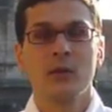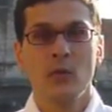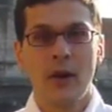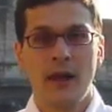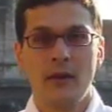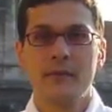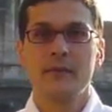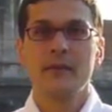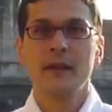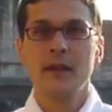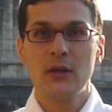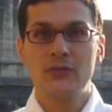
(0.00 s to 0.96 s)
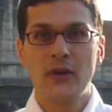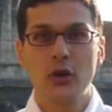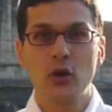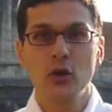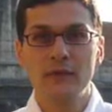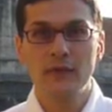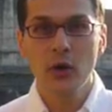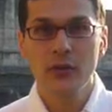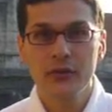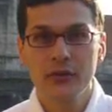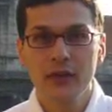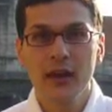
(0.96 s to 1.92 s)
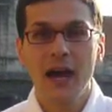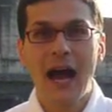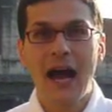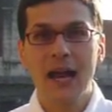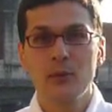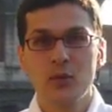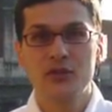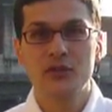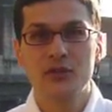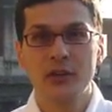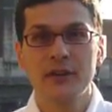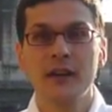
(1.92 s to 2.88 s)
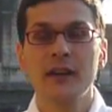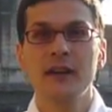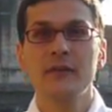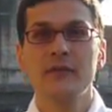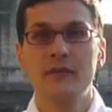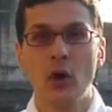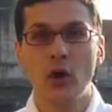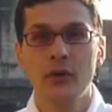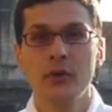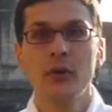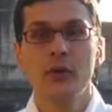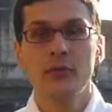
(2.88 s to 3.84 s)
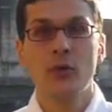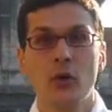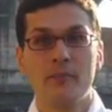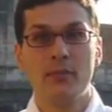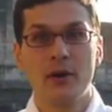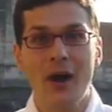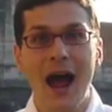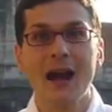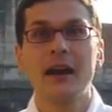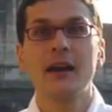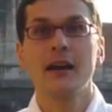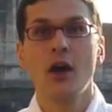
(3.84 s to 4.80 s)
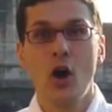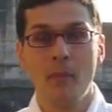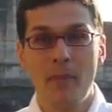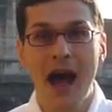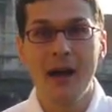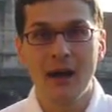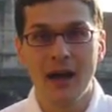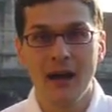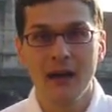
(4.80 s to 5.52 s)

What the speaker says: Well, if I could vote, I would certainly vote for Barack Obama,